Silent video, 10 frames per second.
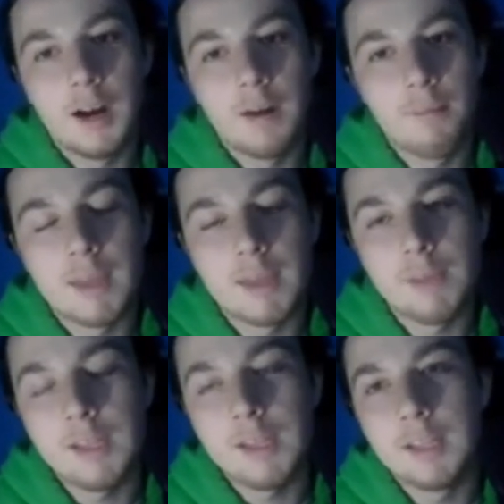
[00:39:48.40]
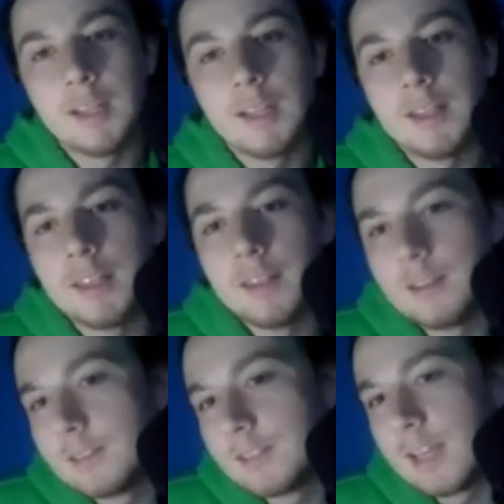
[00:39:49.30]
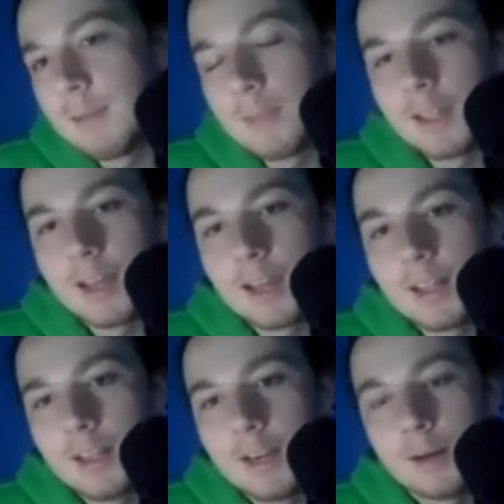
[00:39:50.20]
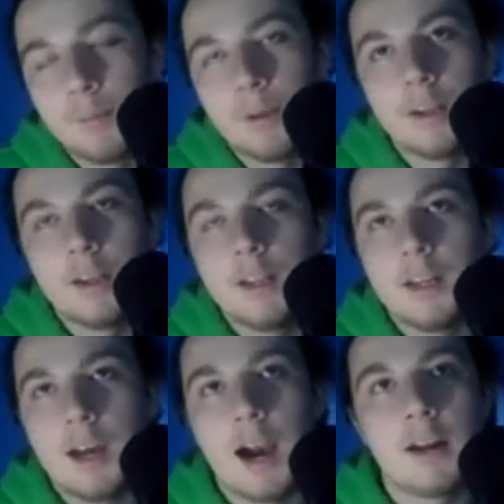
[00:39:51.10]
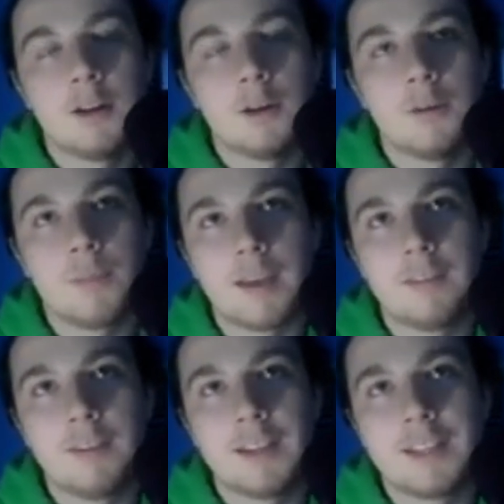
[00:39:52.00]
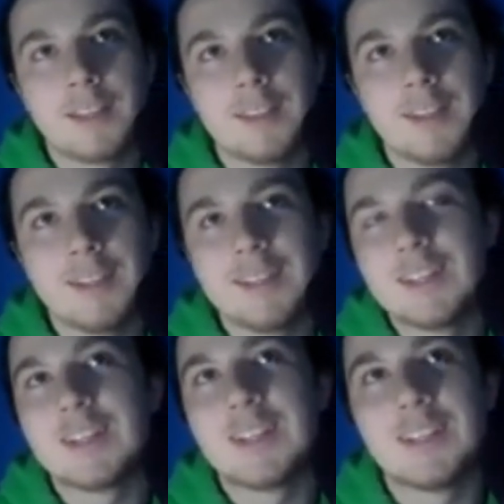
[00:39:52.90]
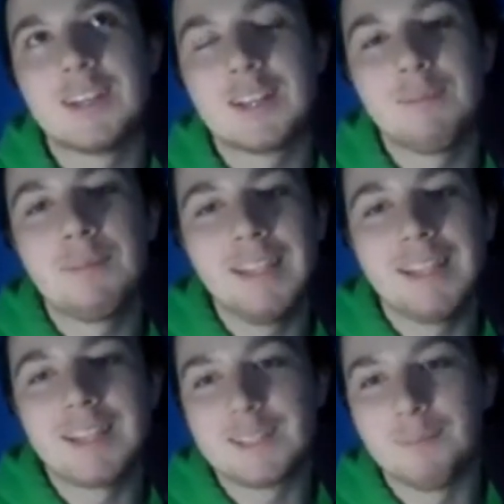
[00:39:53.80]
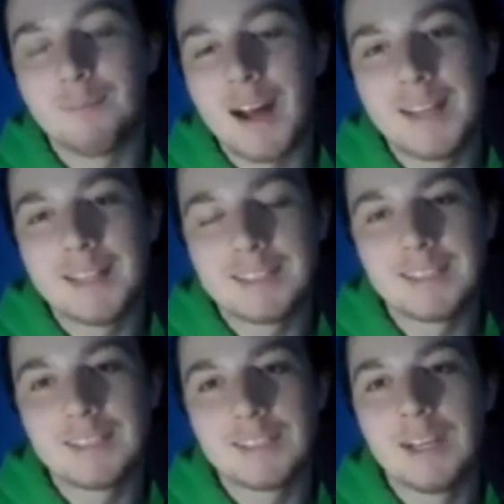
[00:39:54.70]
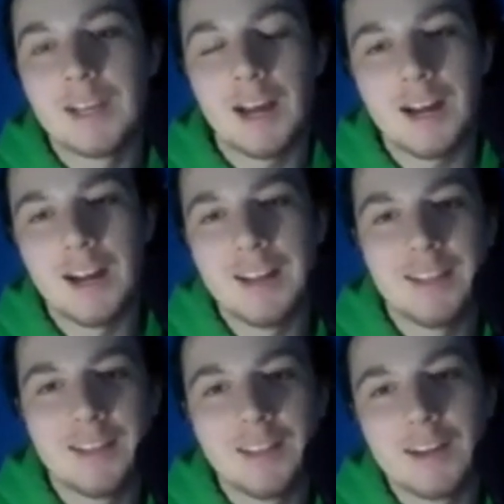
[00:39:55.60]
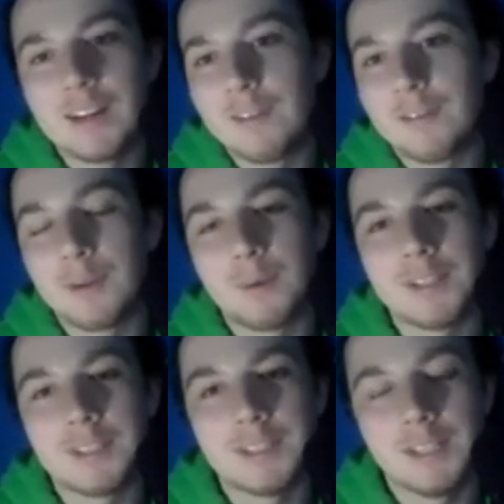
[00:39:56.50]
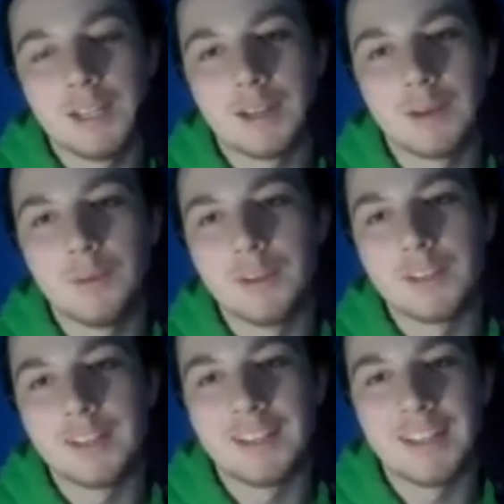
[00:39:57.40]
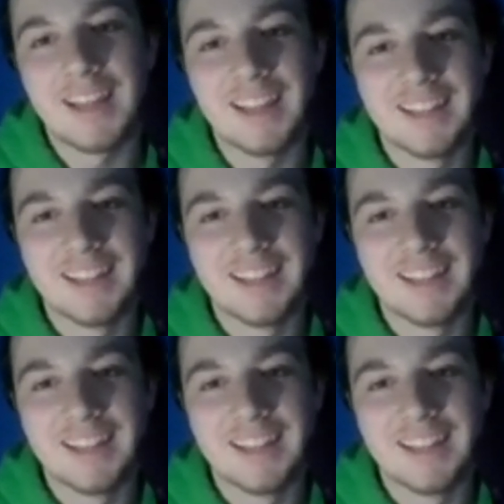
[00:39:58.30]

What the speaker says: maybe same thing kind of there, but I don't know. I feel like there can be like some biases that are definitely present, like when looking at that.